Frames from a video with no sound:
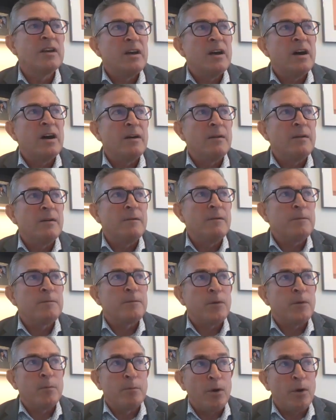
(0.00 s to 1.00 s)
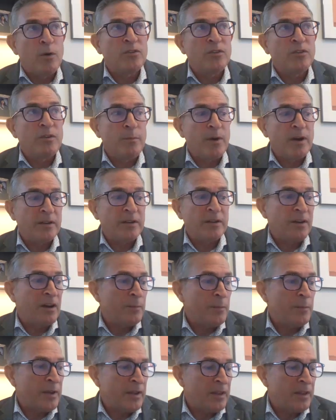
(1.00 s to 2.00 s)
for most of my
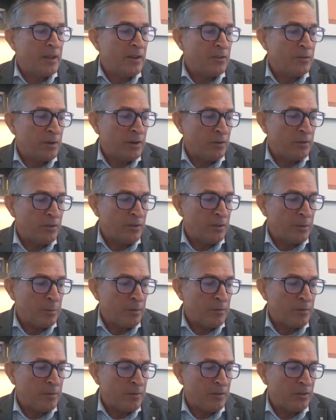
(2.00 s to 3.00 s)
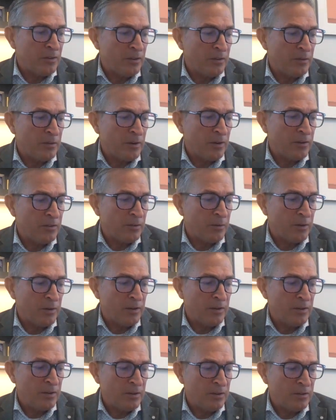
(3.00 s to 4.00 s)
time, I guess, when I was in the professional
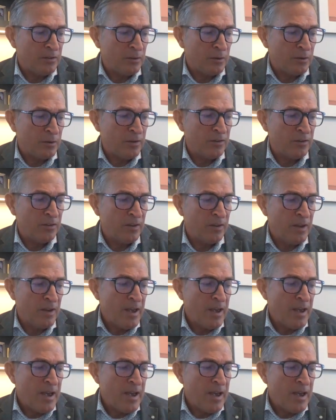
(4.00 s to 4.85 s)
advisory service.